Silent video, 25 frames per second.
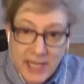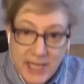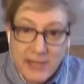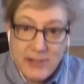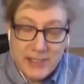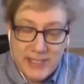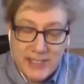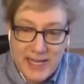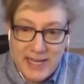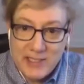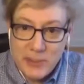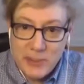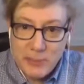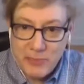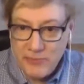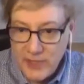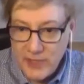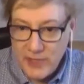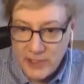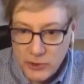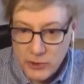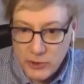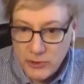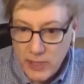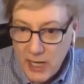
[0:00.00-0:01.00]
this as a
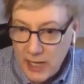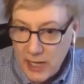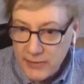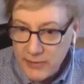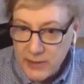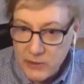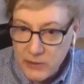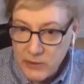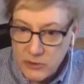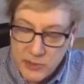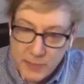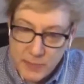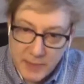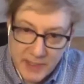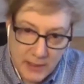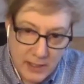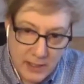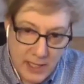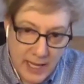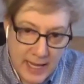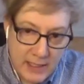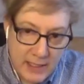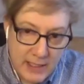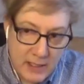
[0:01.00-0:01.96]
professional, I think there's been a lack